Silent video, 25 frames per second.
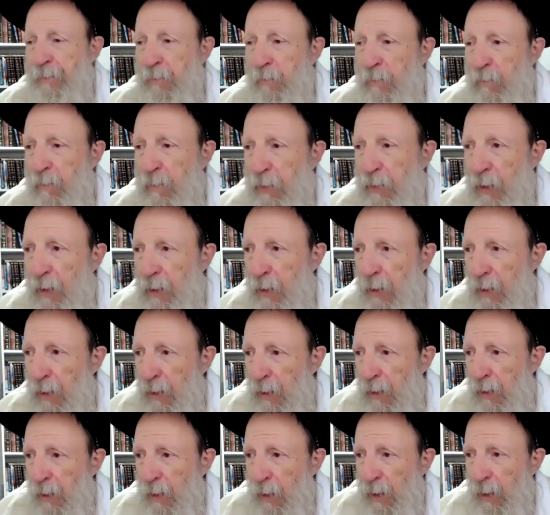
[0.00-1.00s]

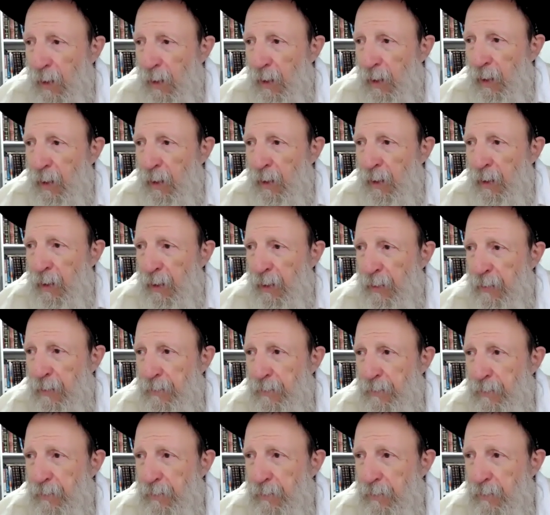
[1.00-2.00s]

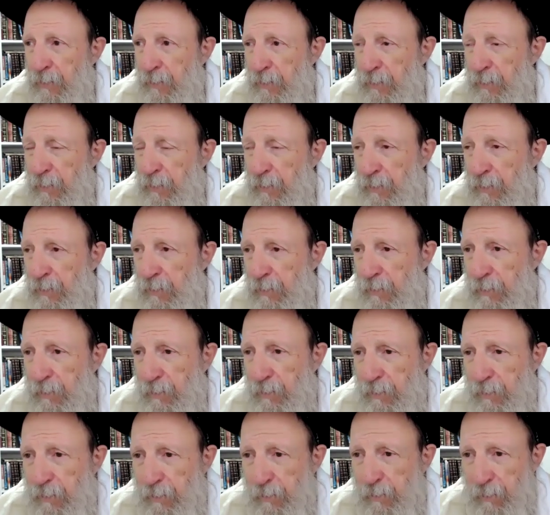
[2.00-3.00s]

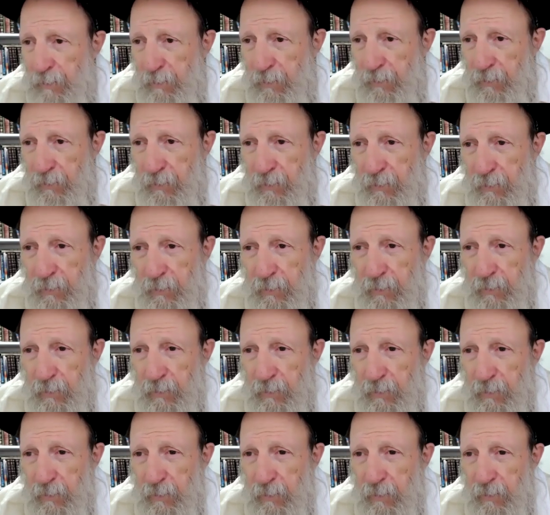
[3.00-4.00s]

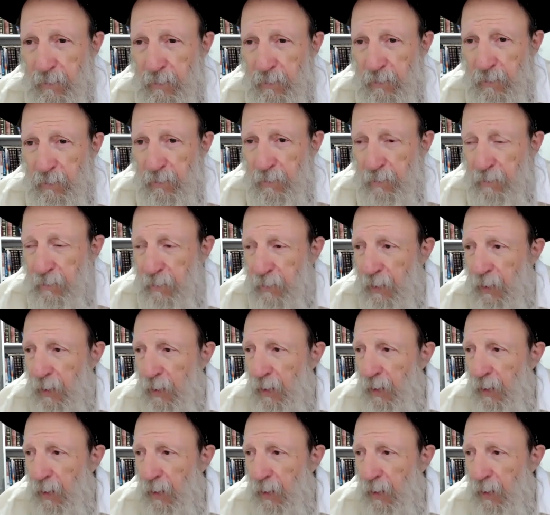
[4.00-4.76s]
[no speech]